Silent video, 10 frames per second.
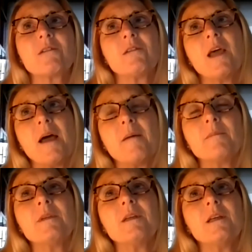
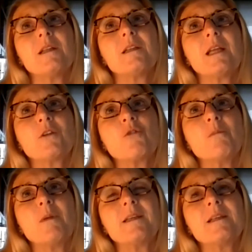them that
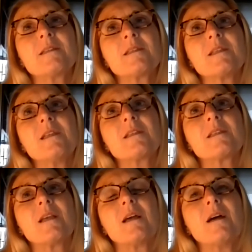compliance is